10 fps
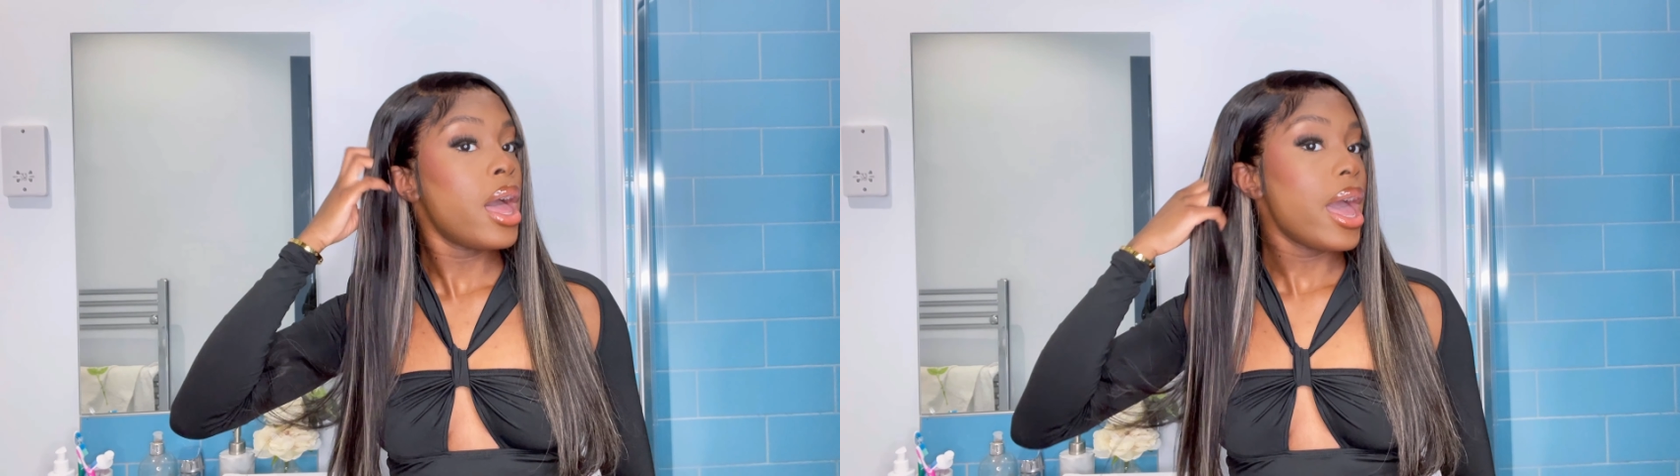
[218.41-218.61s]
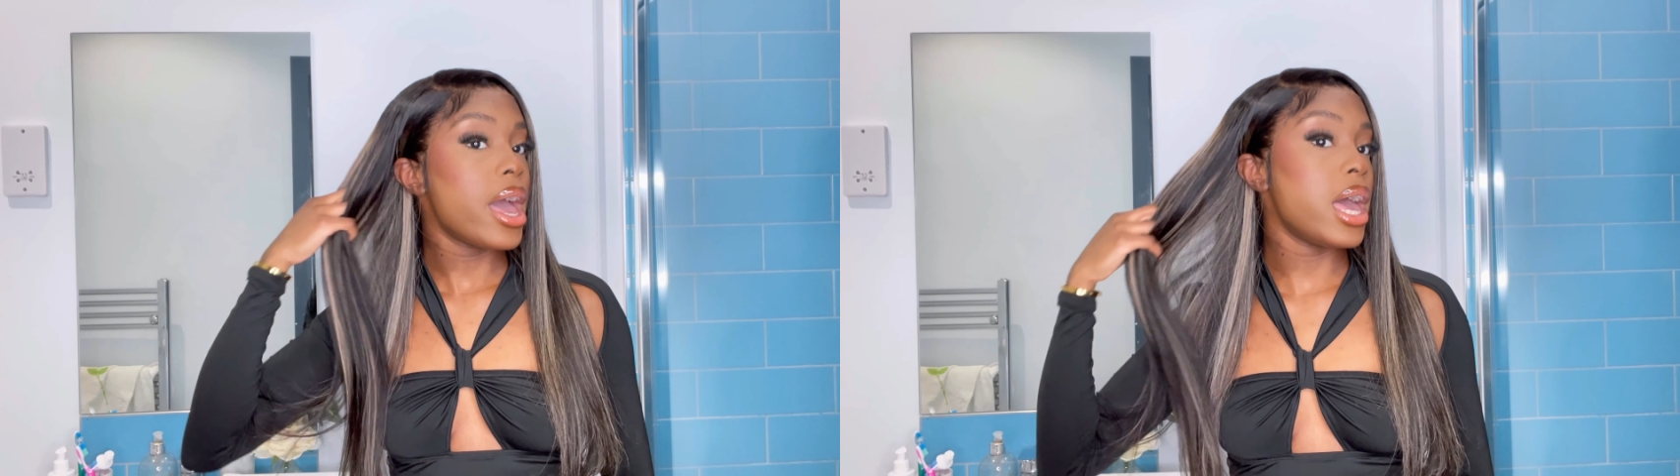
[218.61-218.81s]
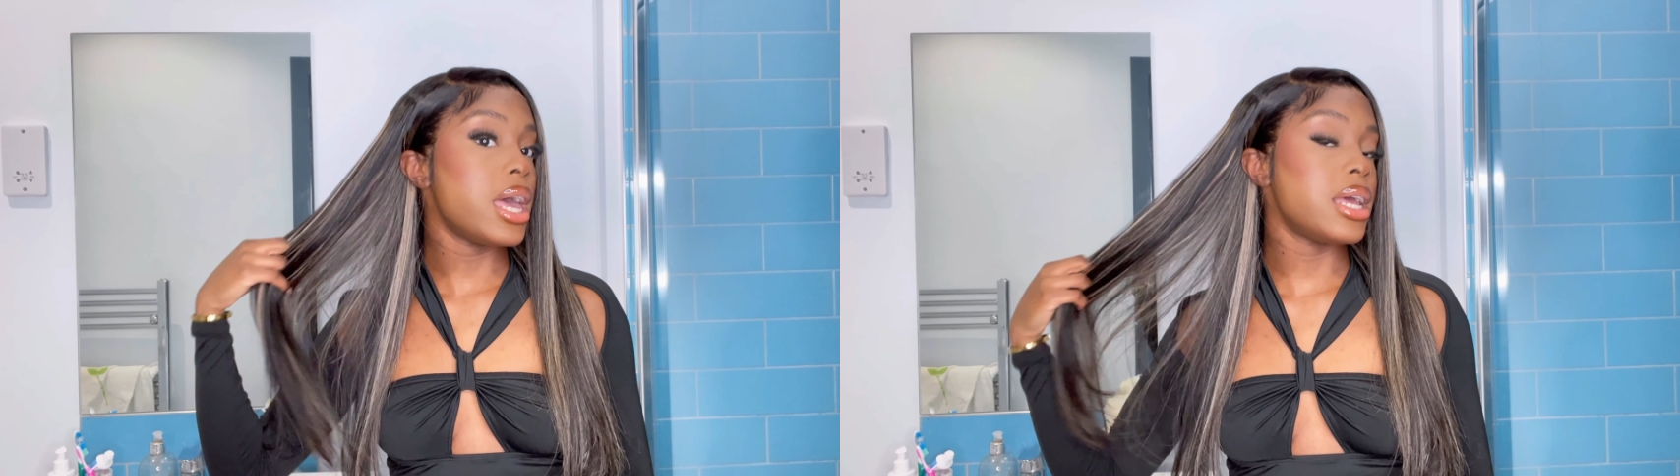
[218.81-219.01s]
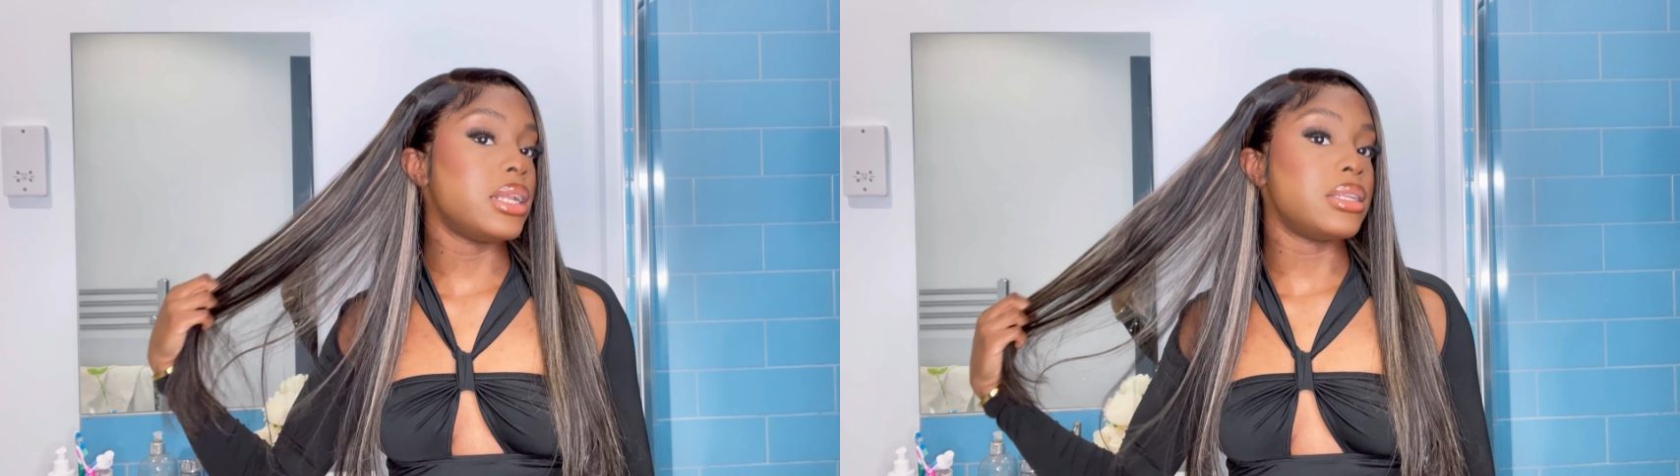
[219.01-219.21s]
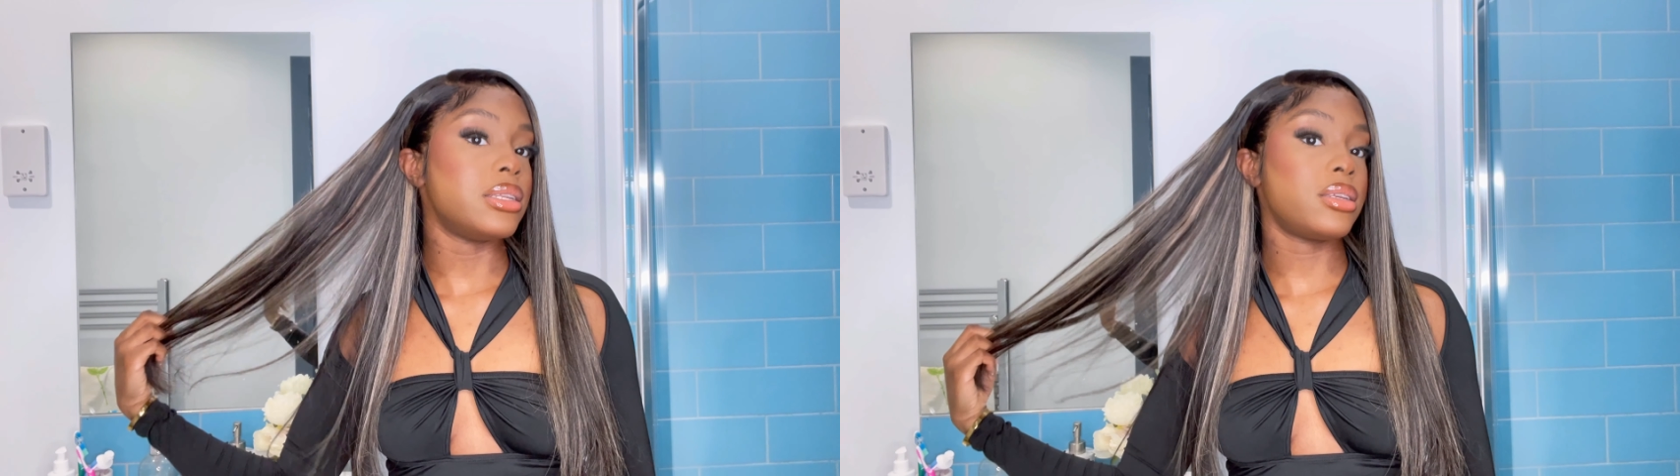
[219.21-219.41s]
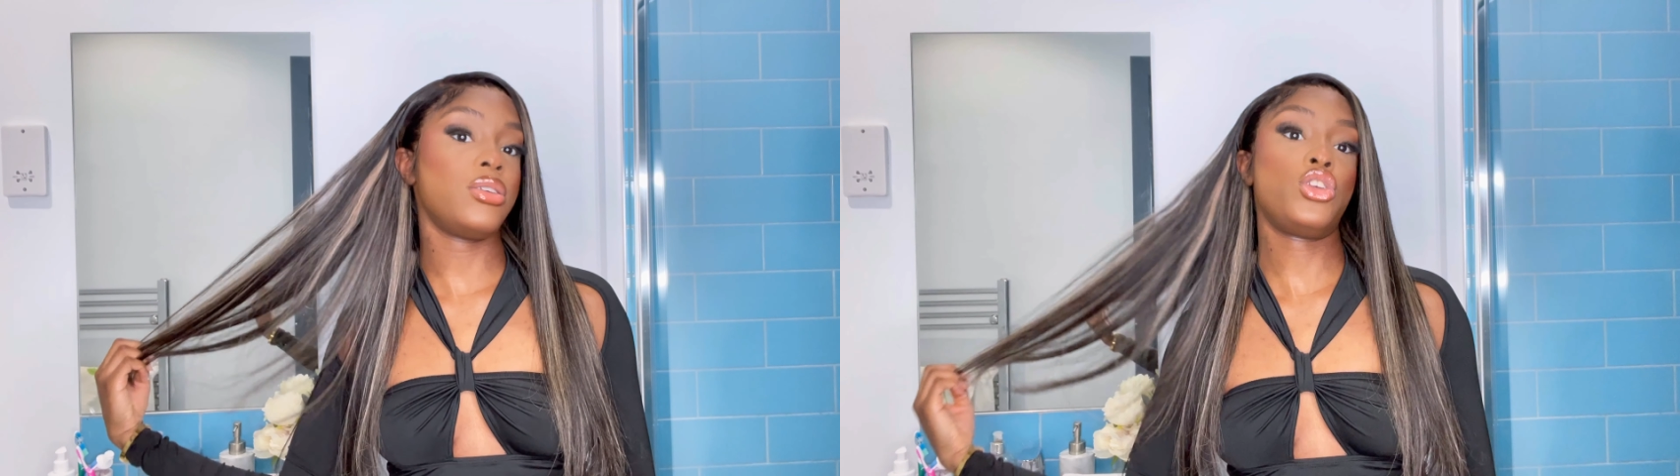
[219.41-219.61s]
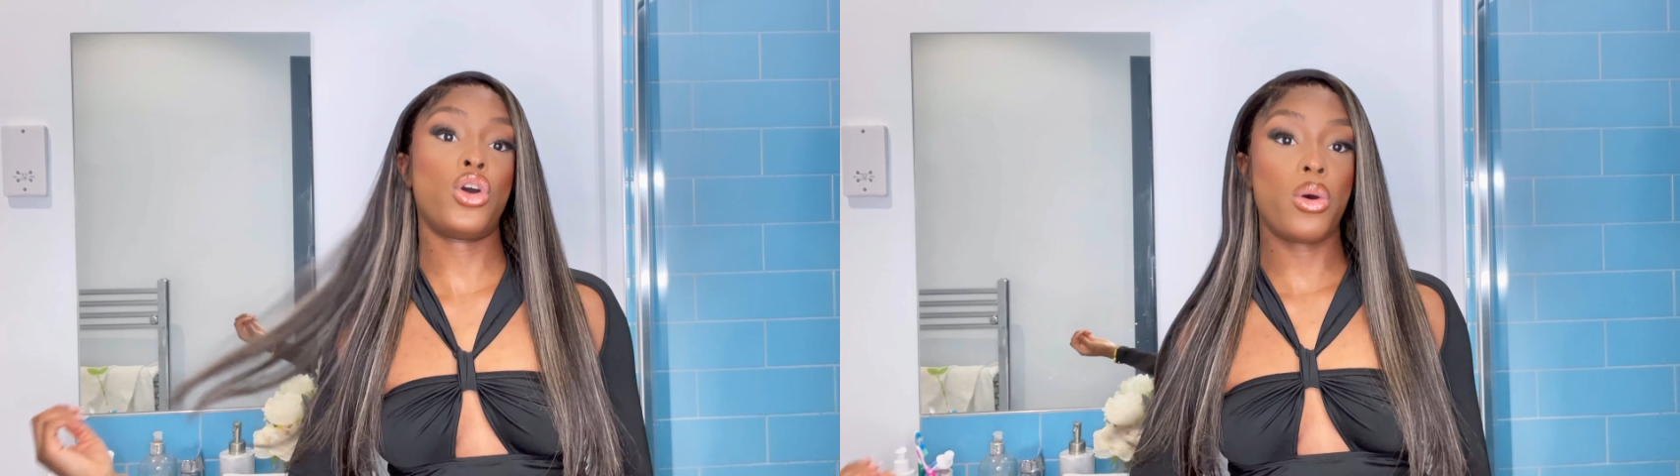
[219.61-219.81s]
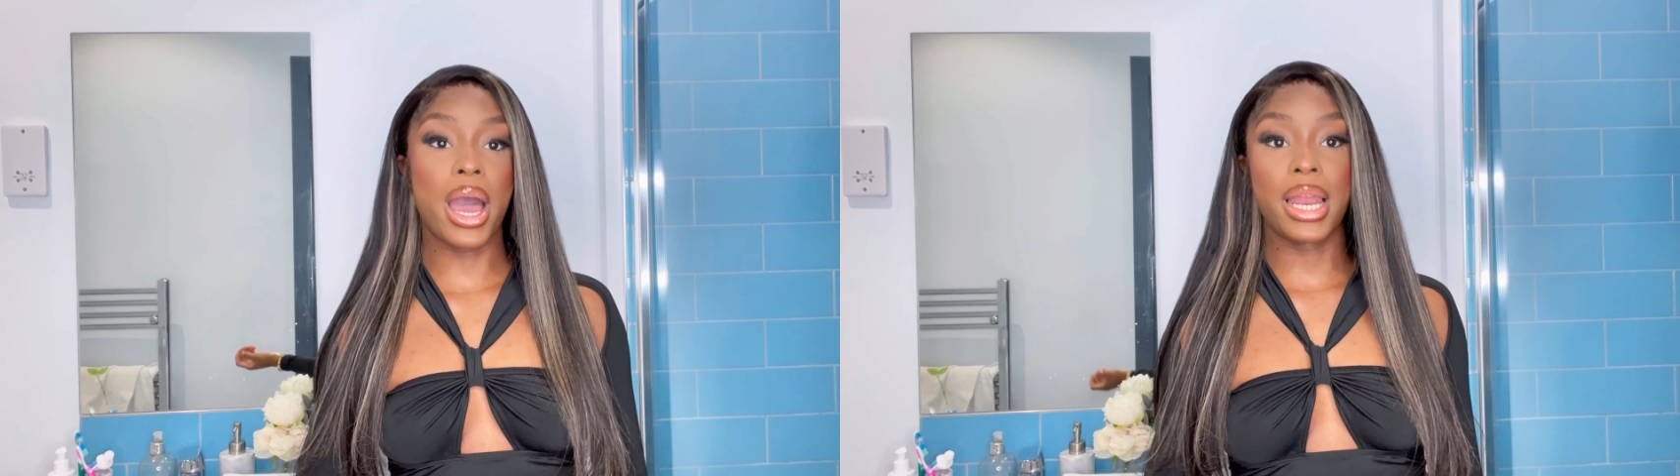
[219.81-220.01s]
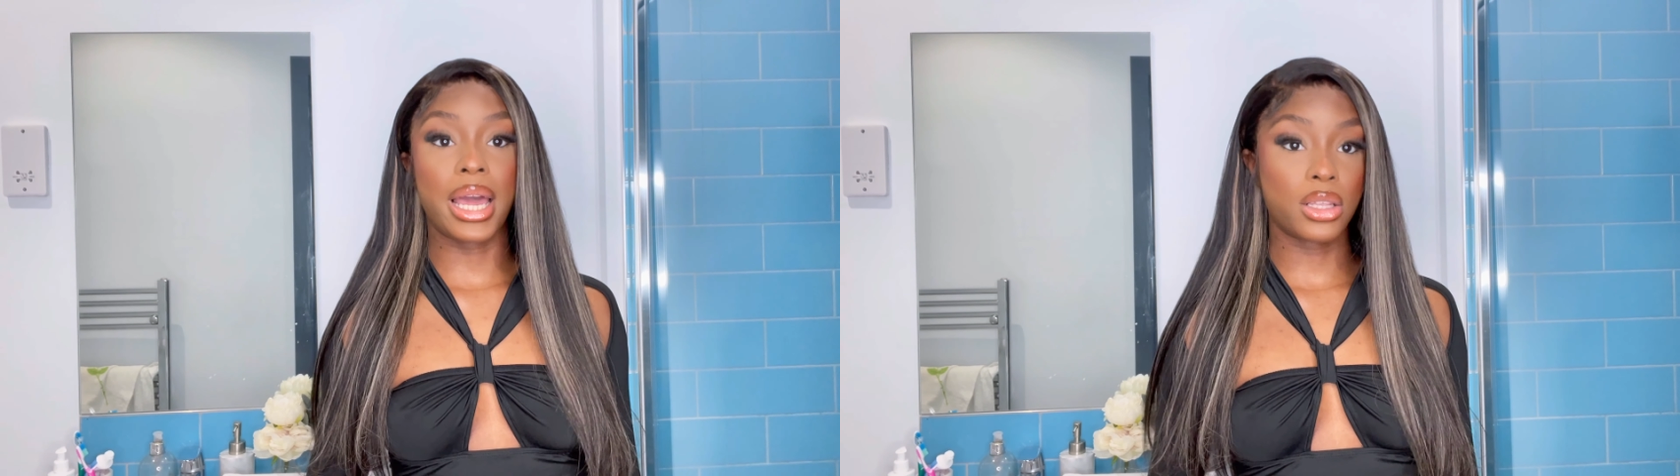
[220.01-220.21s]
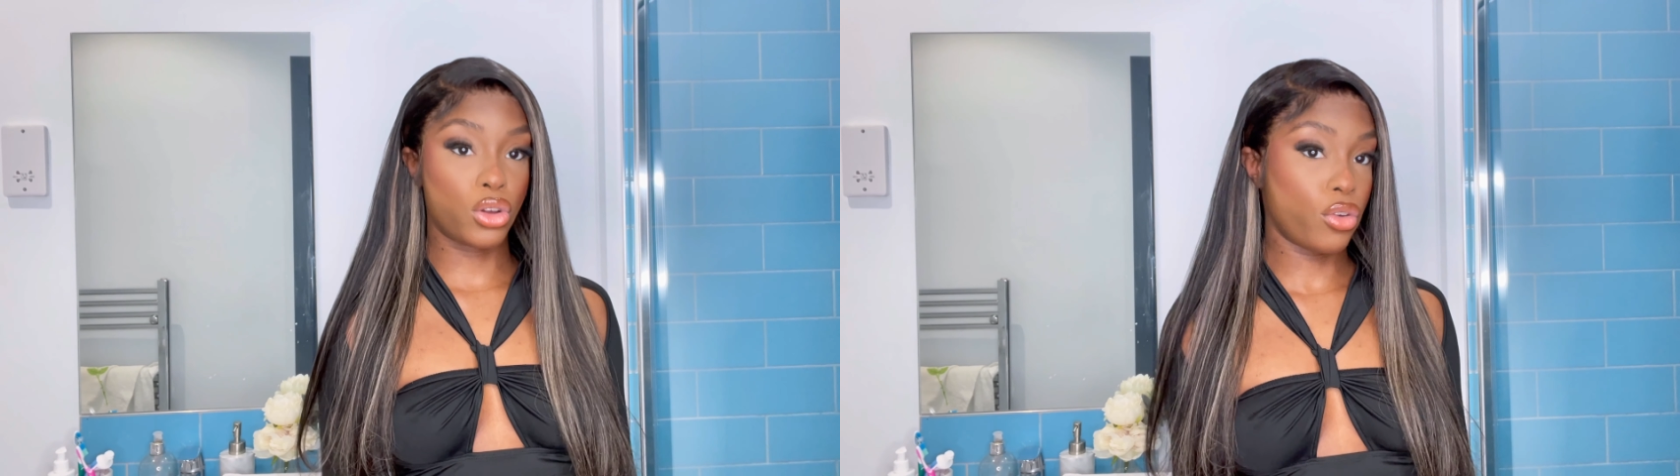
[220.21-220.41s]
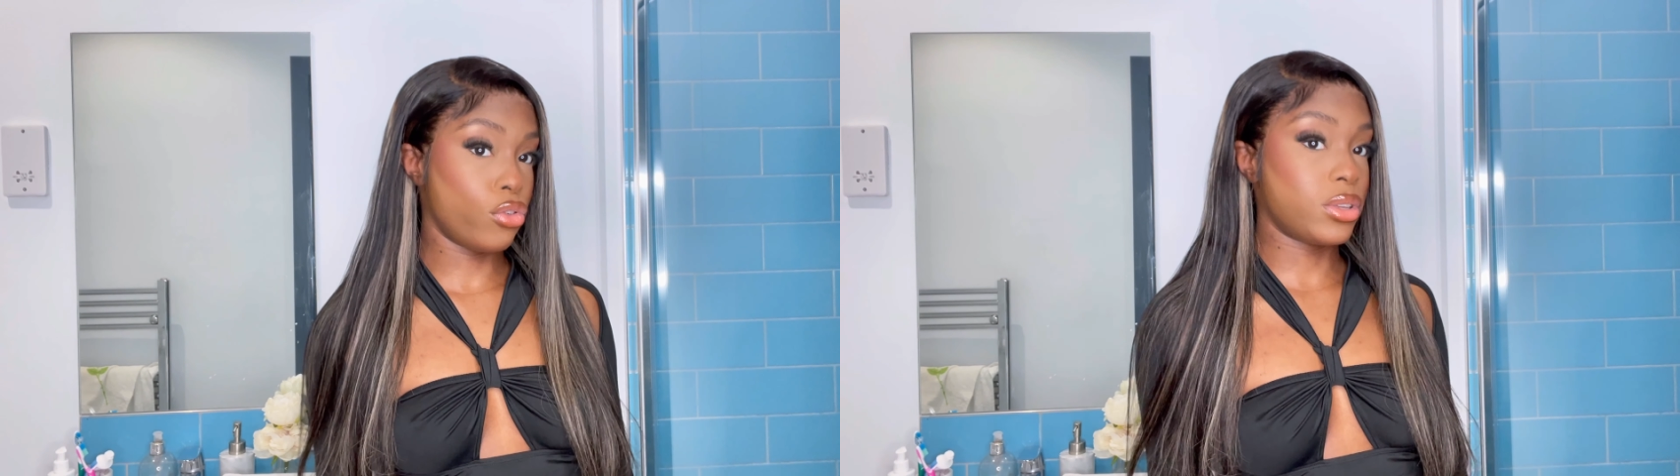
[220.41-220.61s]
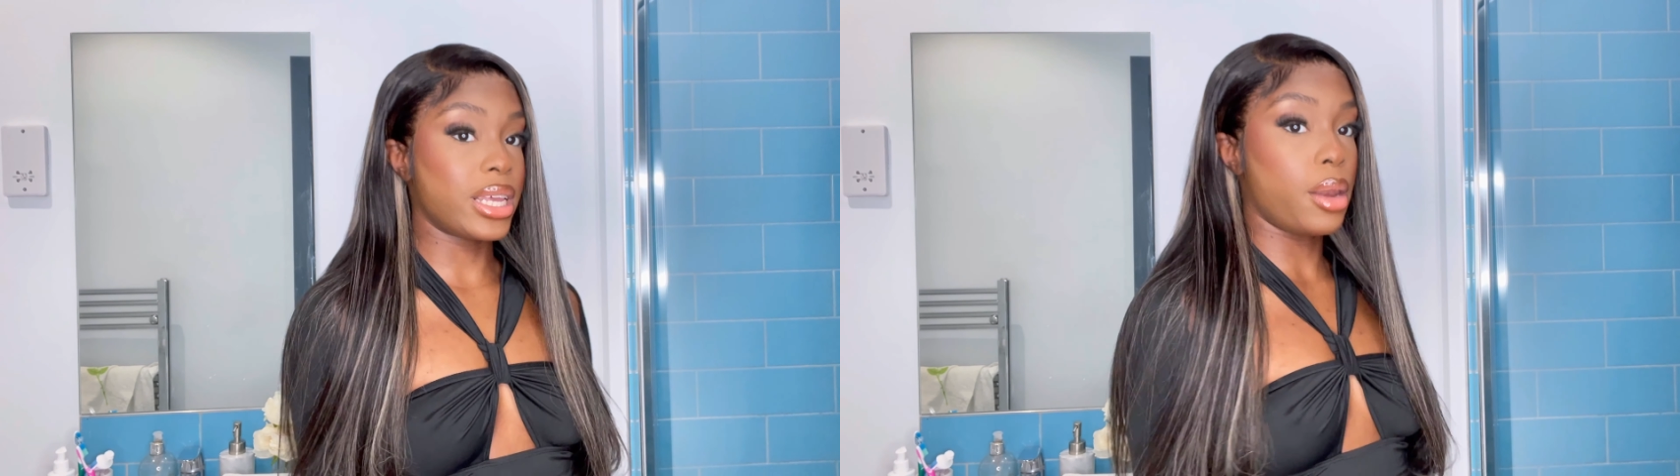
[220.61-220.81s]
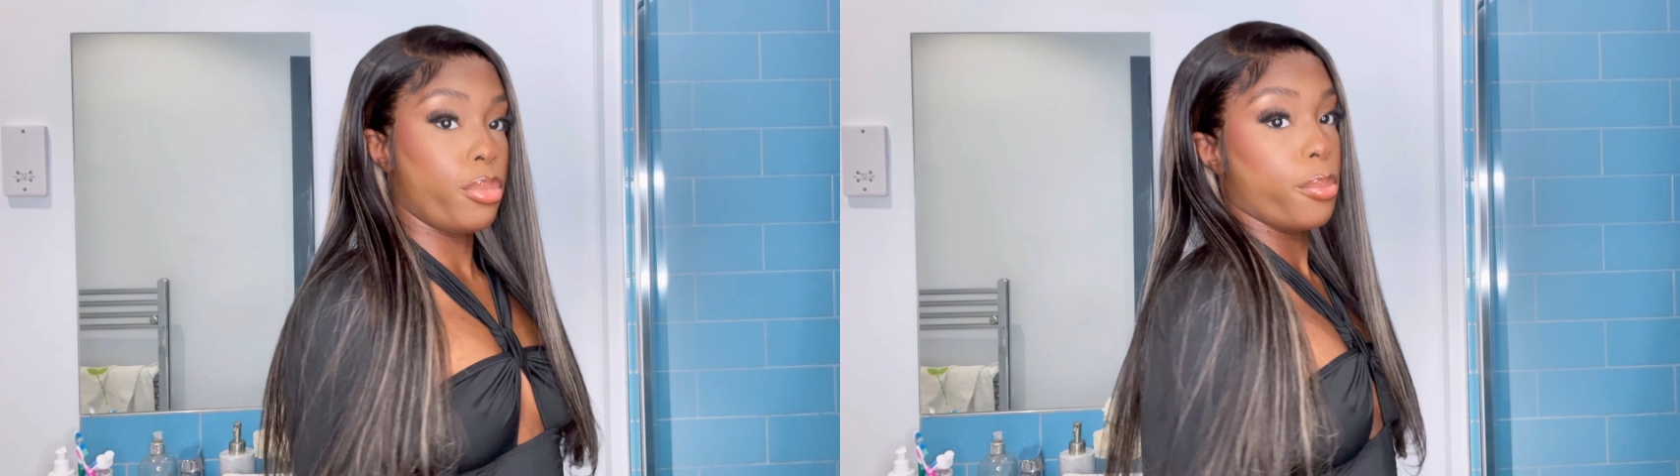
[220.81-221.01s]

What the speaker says: and so I like to go for a side part,